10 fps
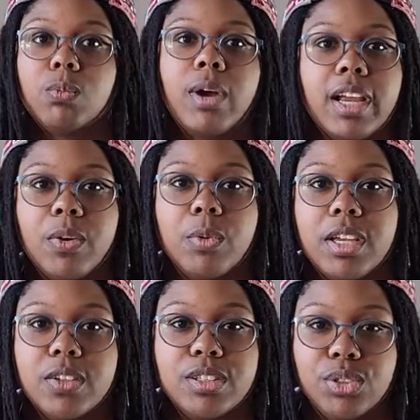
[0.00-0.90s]
Why couldn't we
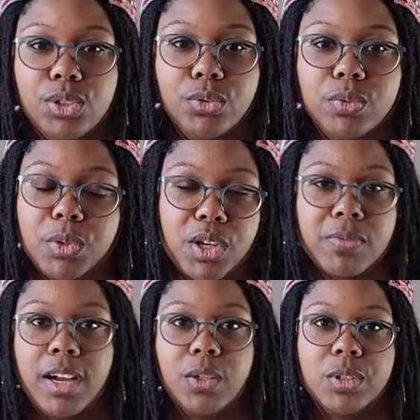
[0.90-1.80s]
heal this dude? We your
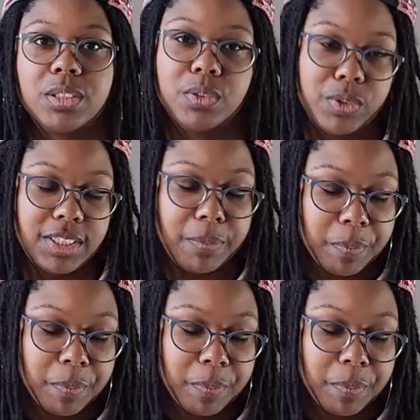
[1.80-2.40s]
followers, what's up?